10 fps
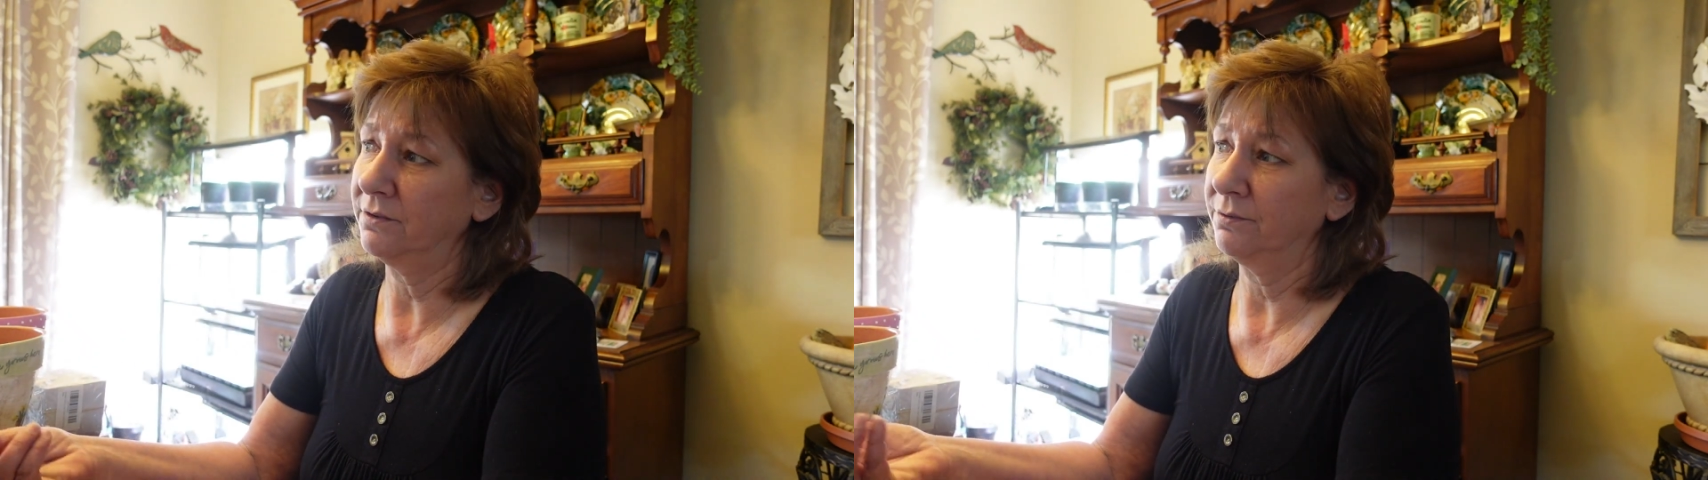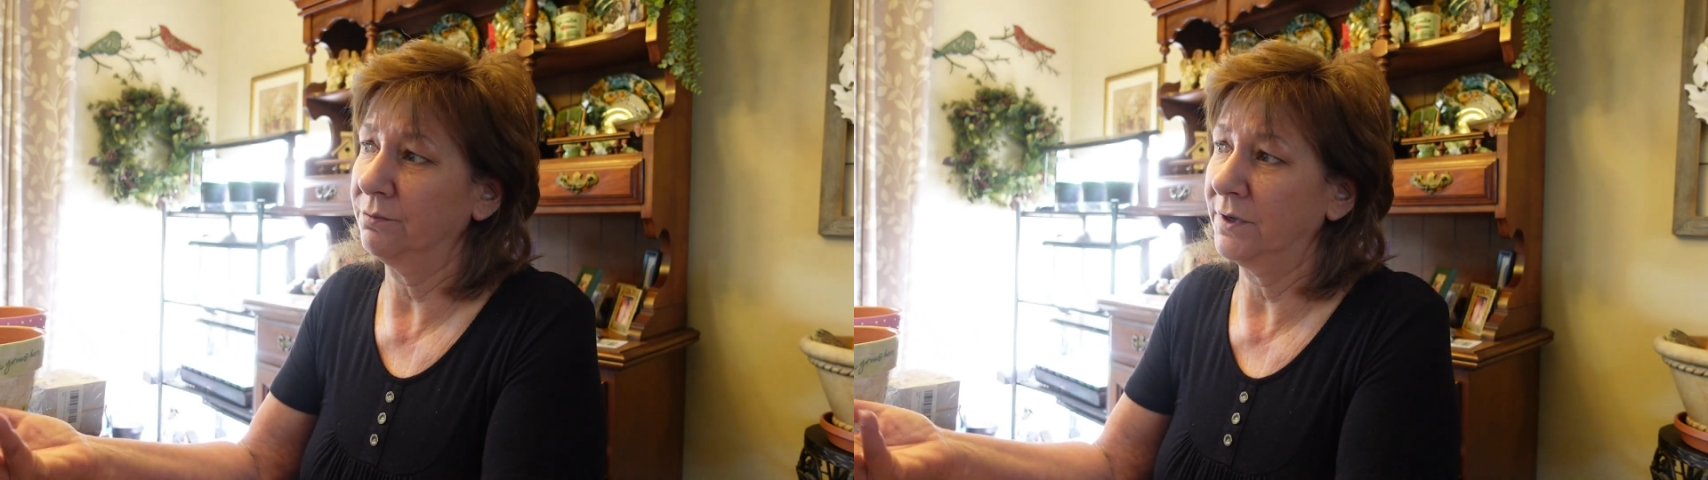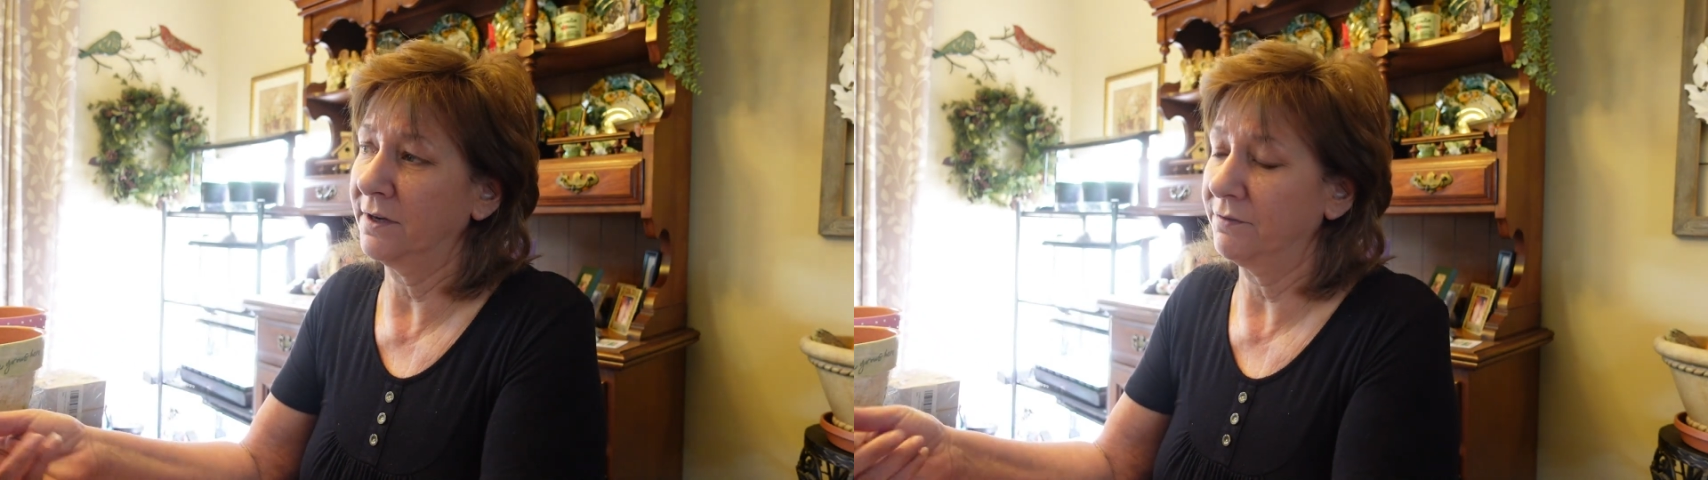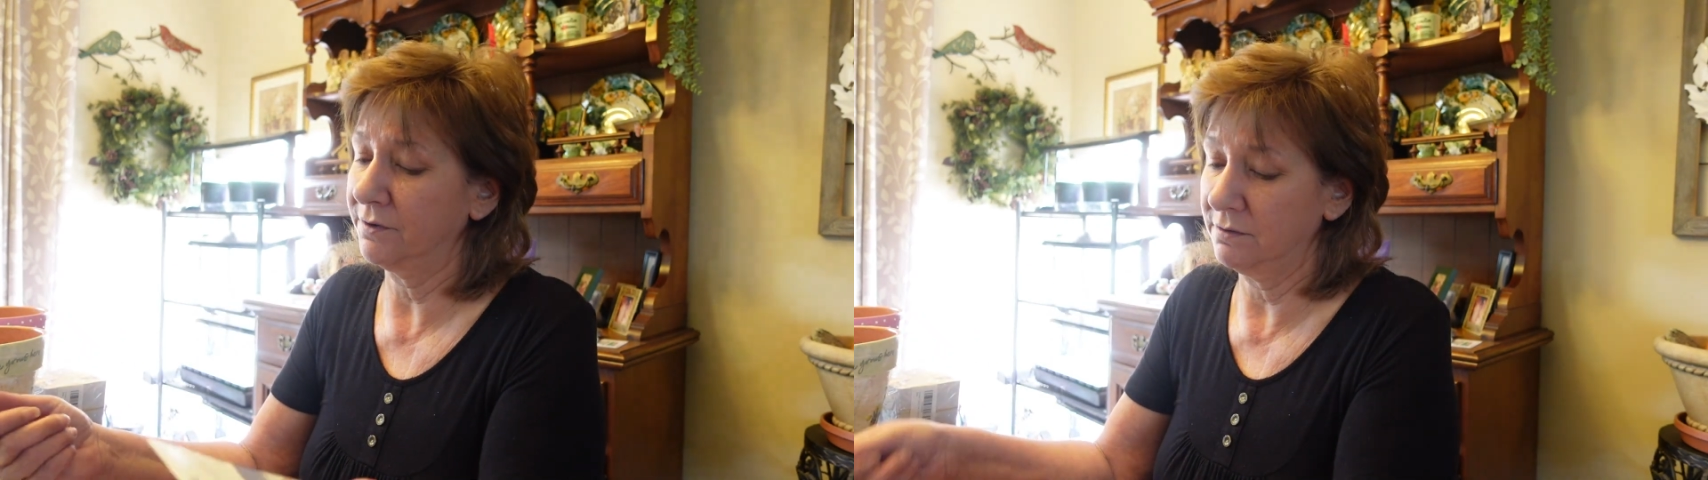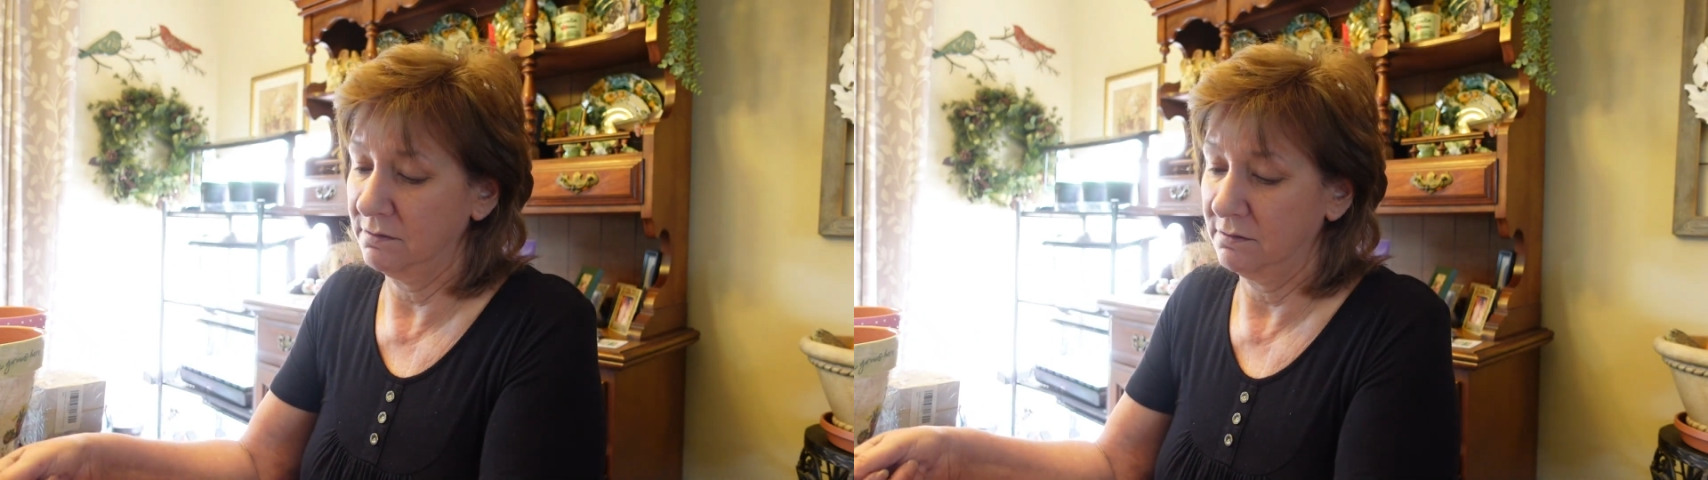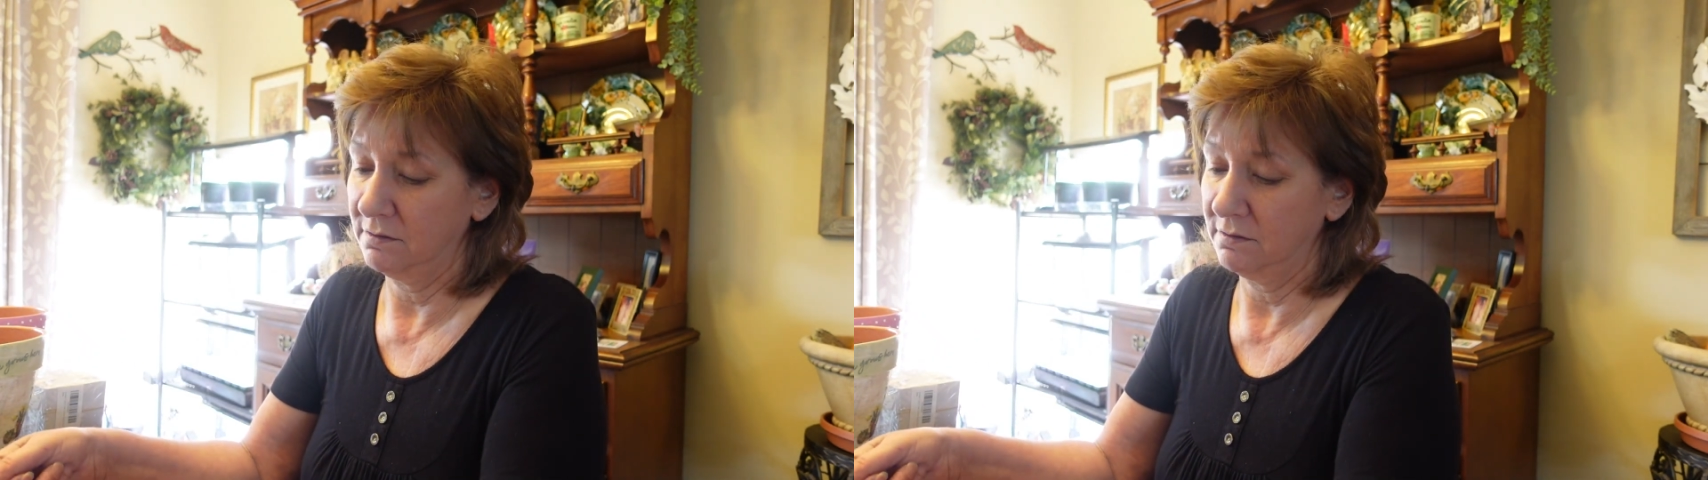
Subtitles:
or whatever